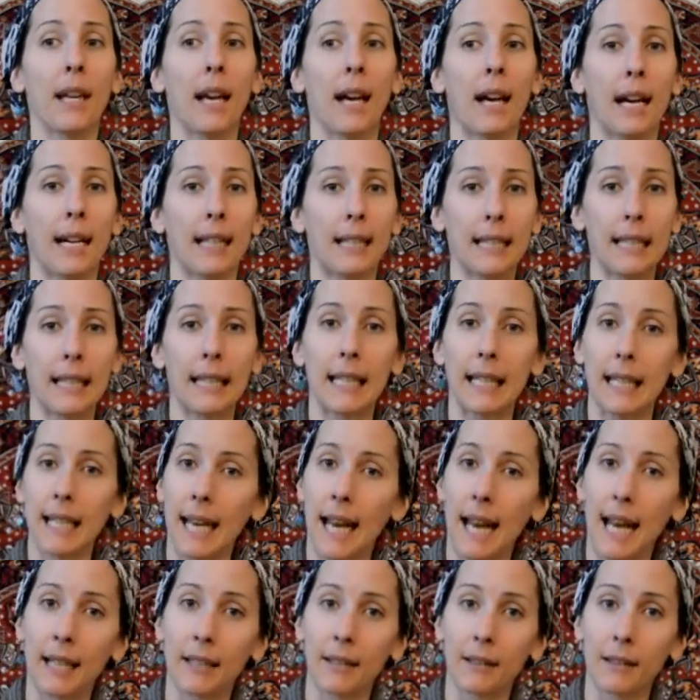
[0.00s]
I lit the
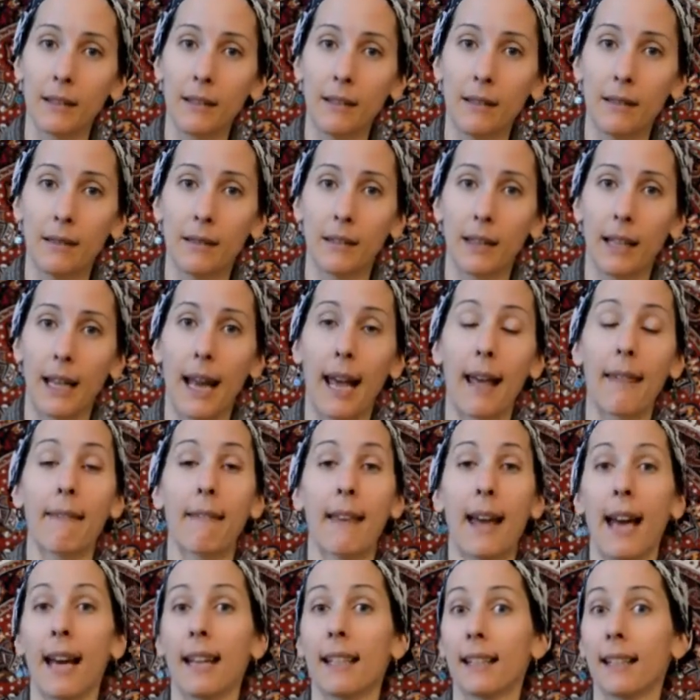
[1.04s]
candle, and
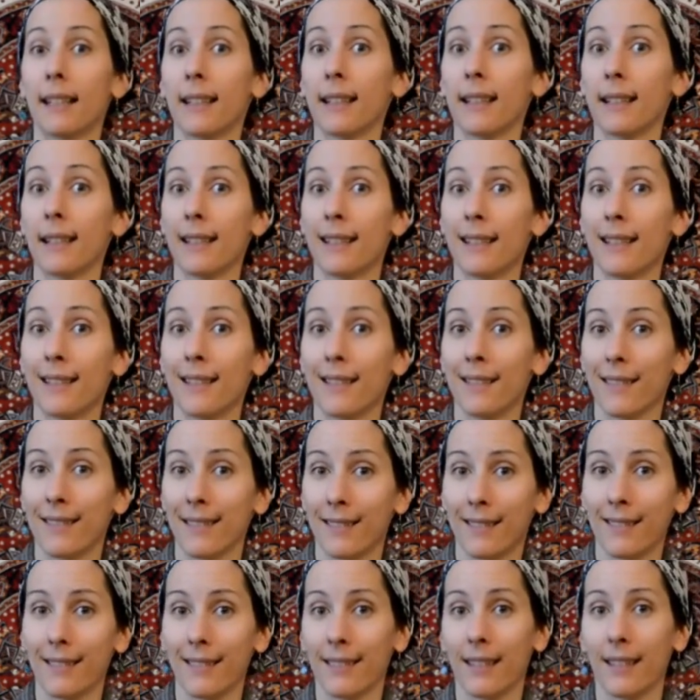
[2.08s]
that is
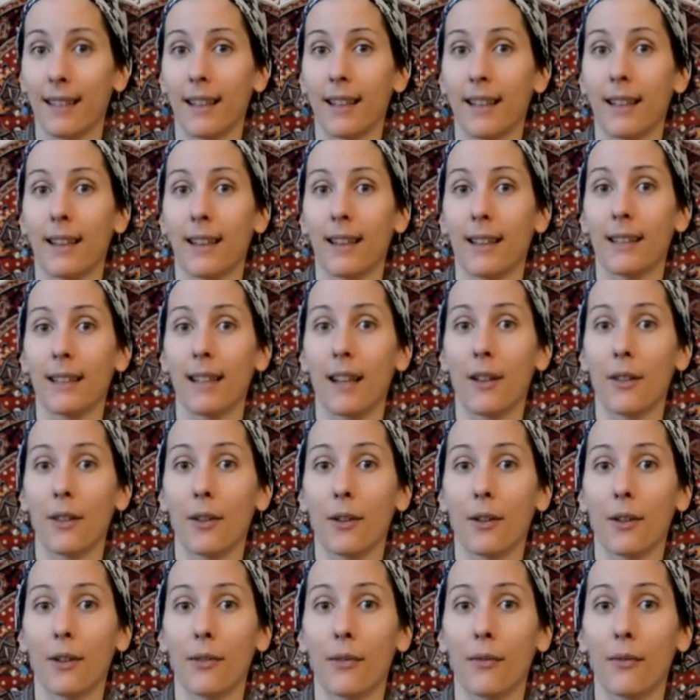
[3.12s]

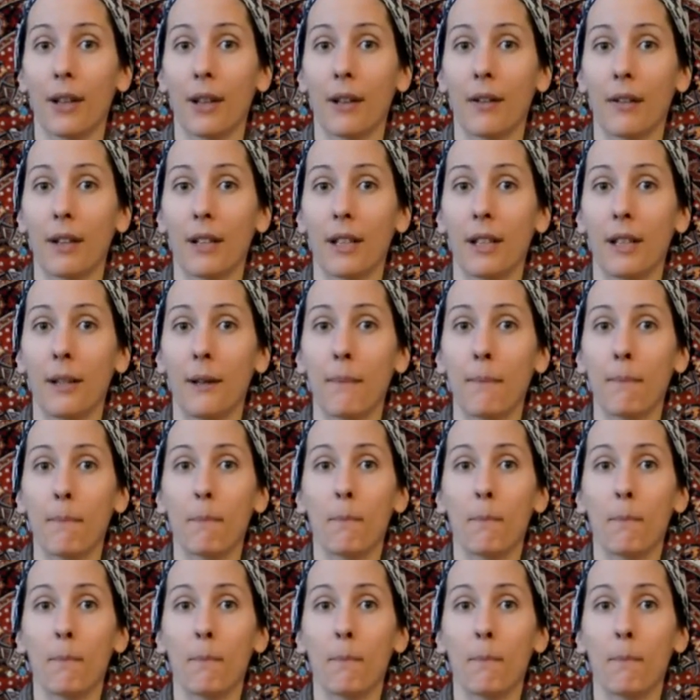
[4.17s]
another very